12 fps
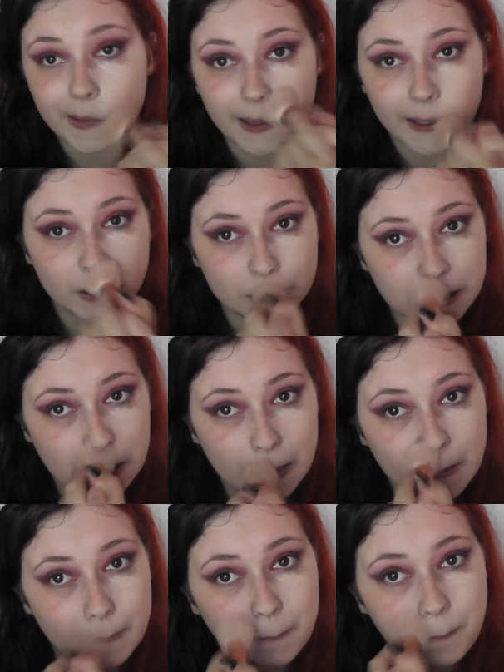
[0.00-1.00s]
And then I
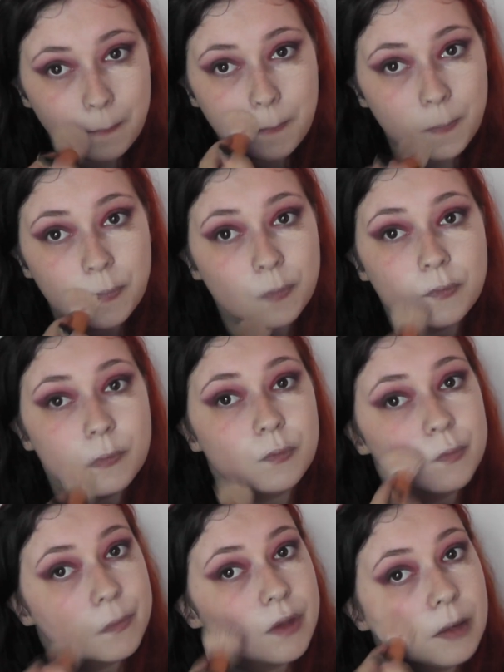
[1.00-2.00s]
use a
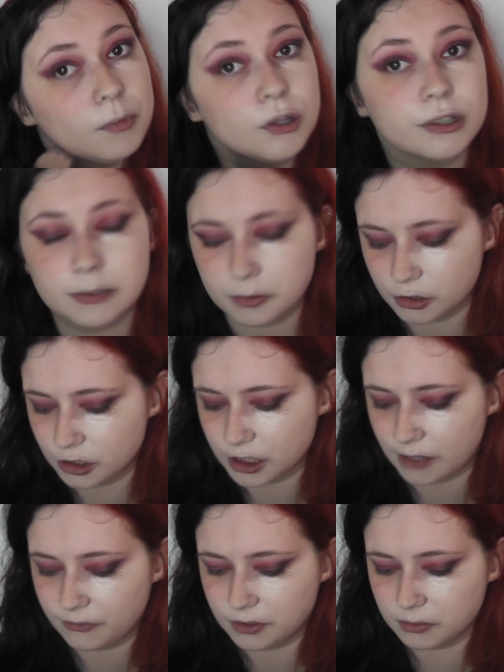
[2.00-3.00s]
beauty
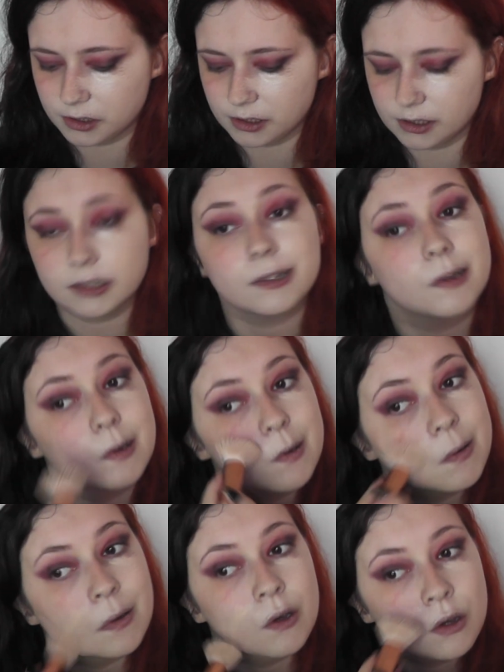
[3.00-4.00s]
sponge afterwards.
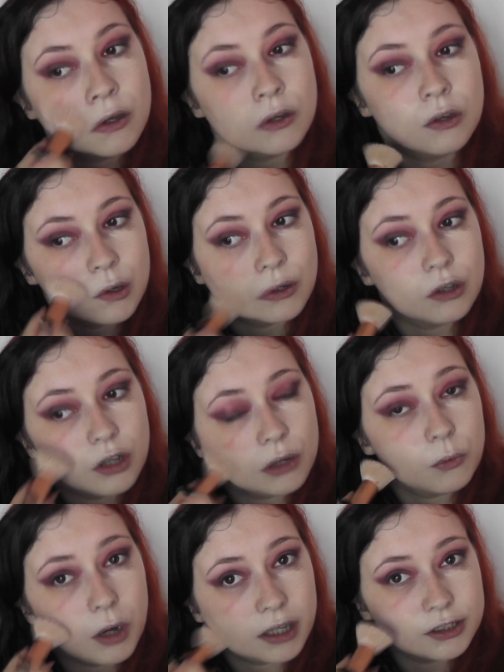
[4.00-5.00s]

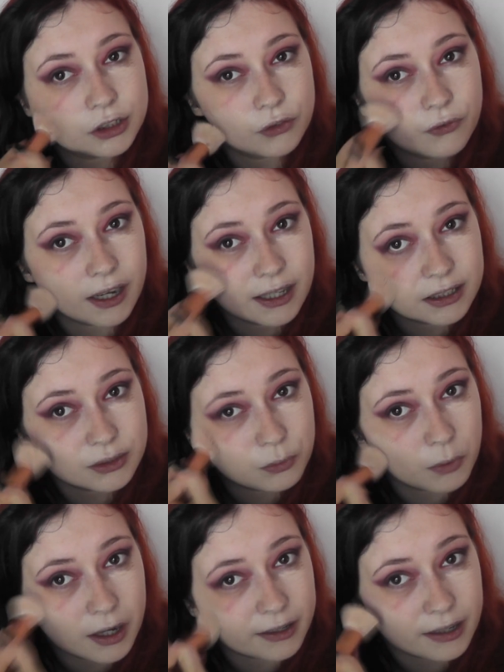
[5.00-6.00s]
Although what I do
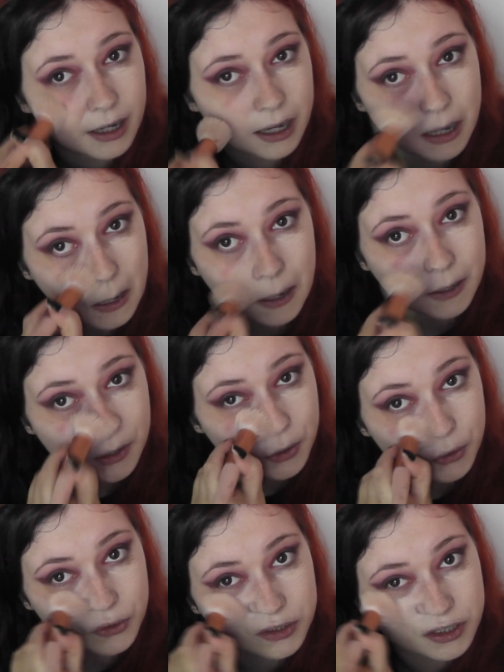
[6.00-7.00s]
find when
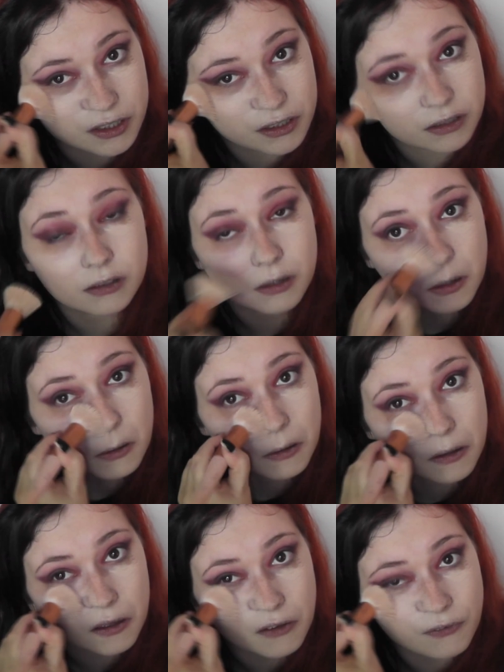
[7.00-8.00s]
I use a
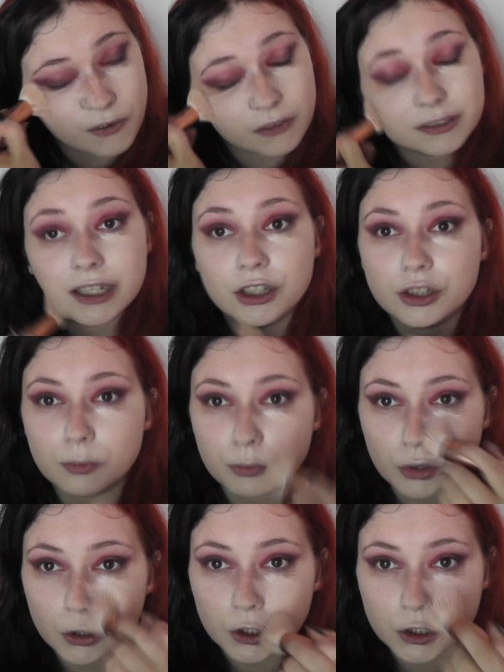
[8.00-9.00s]

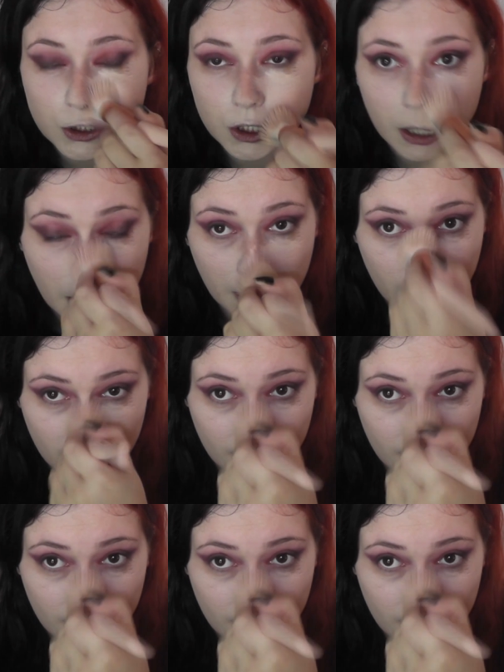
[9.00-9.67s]
foundation brush